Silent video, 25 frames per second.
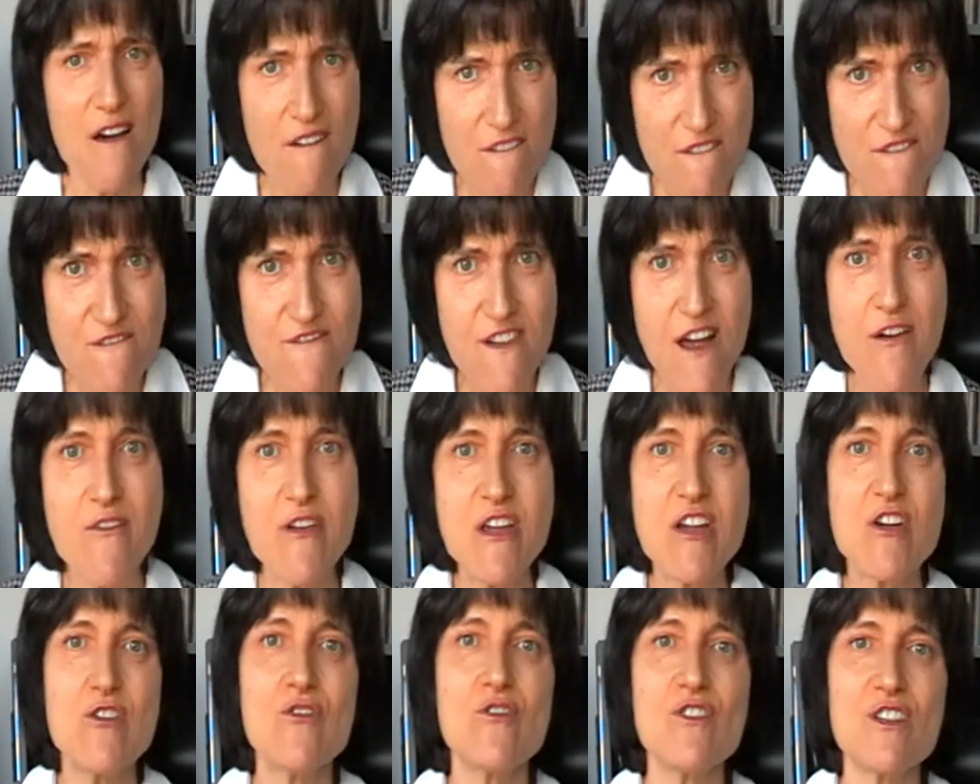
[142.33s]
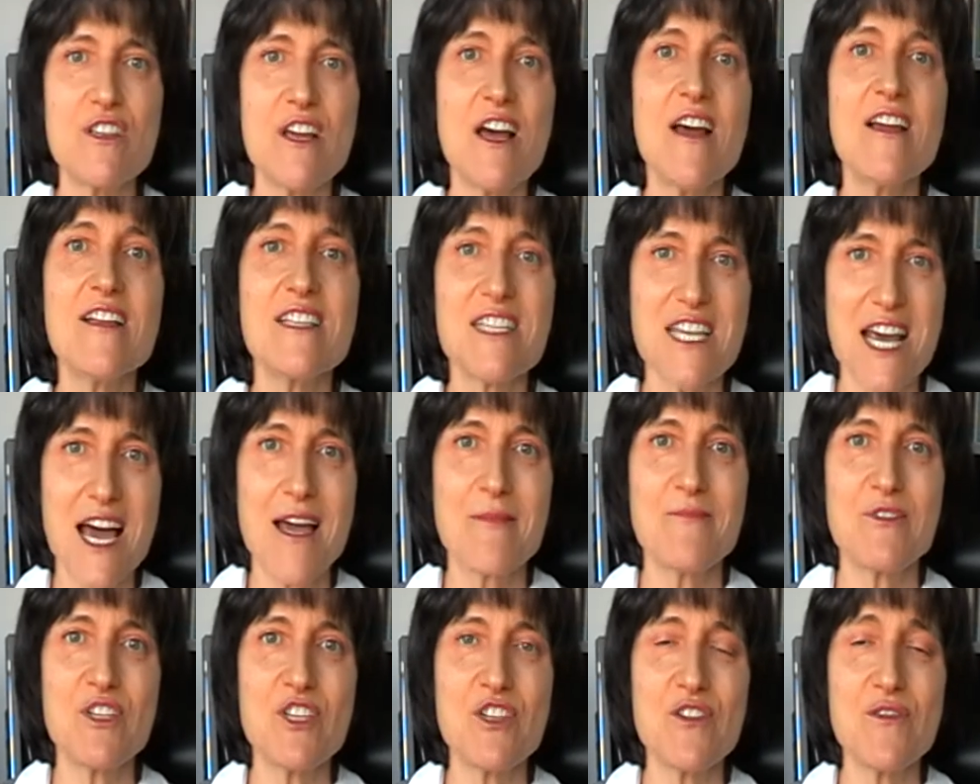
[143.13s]
Very good
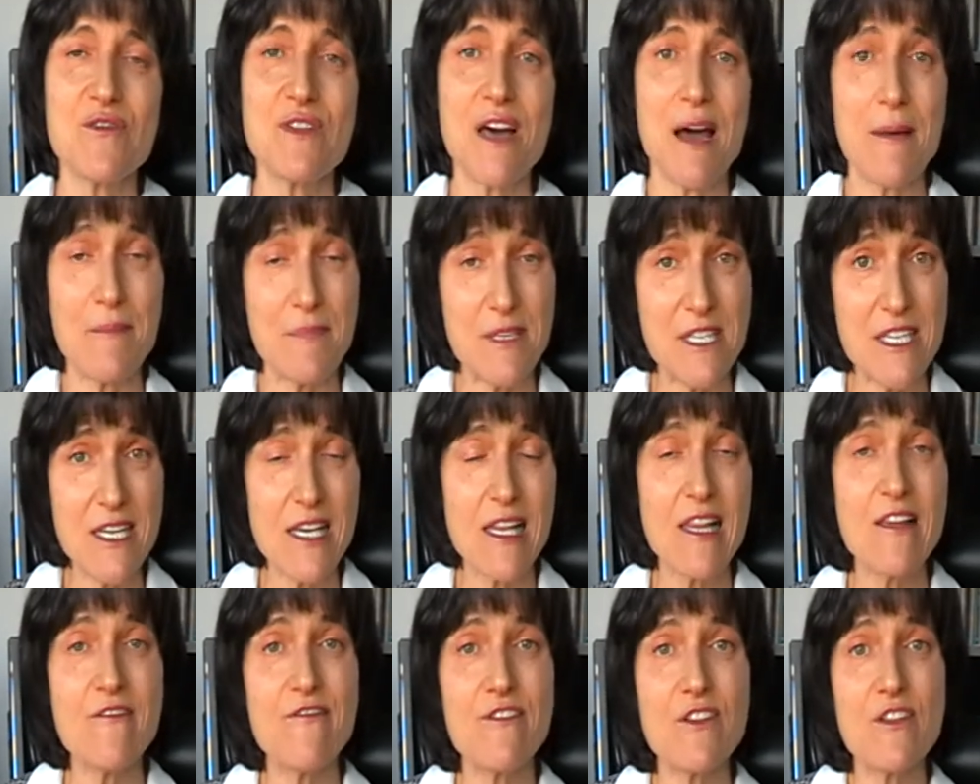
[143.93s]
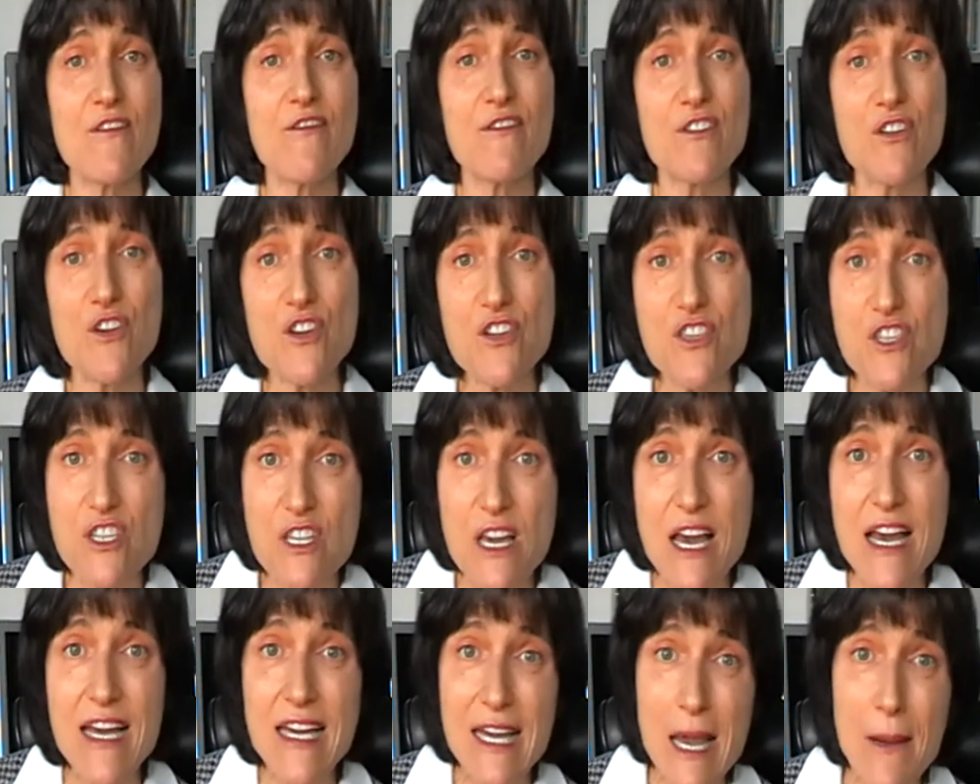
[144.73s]
time to do that, particularly for the
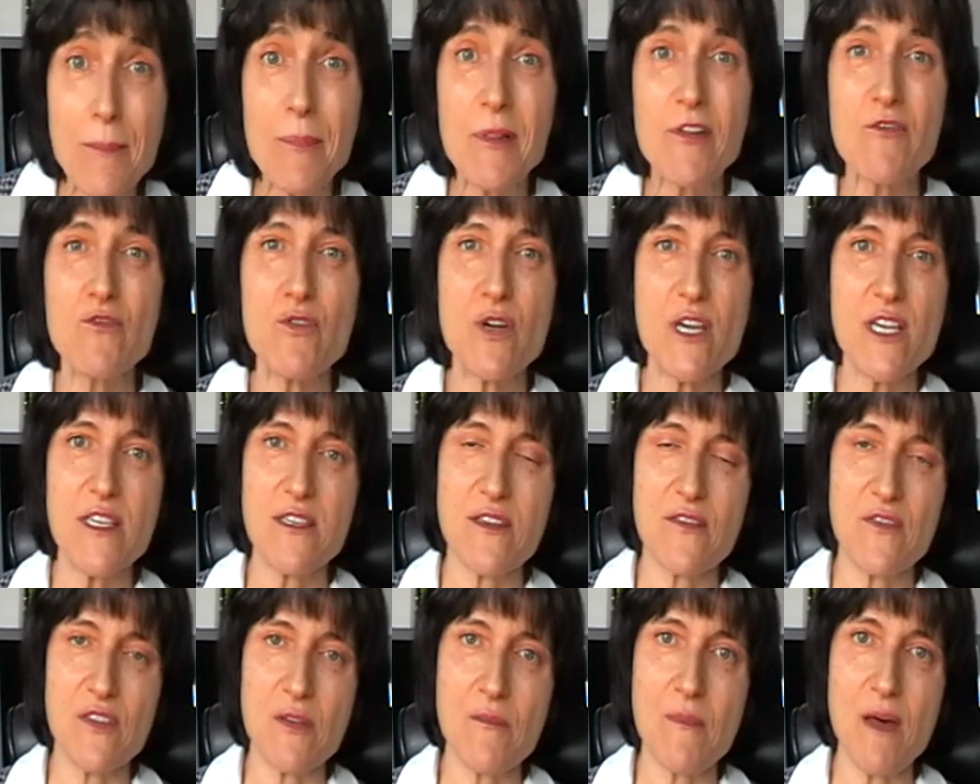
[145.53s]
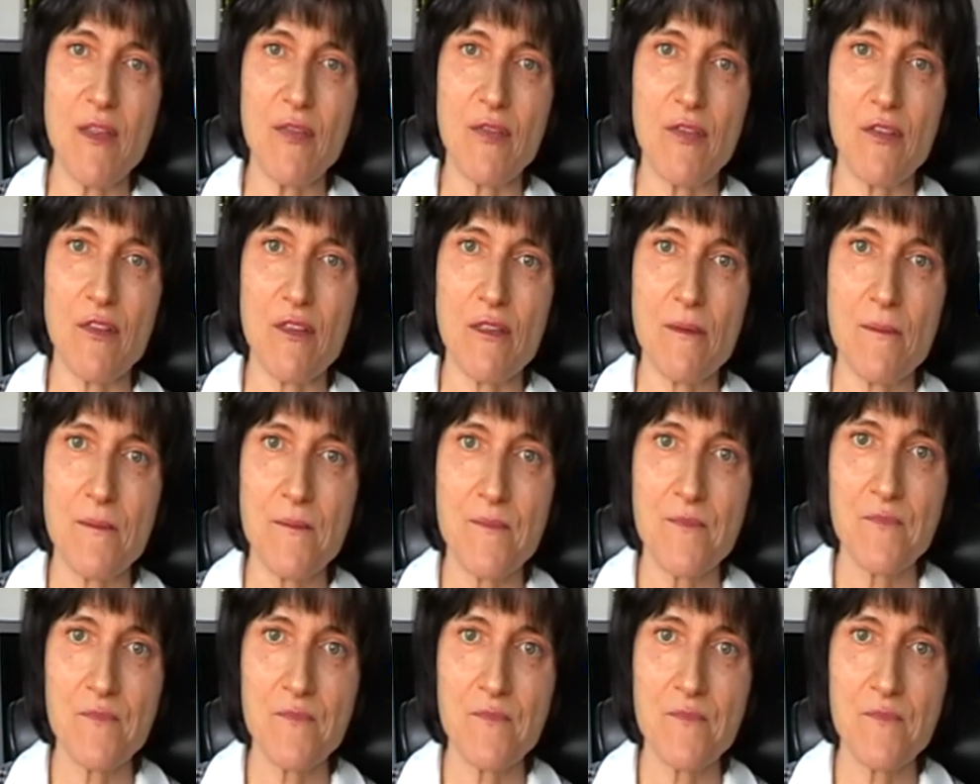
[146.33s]
first couple of weeks of the month.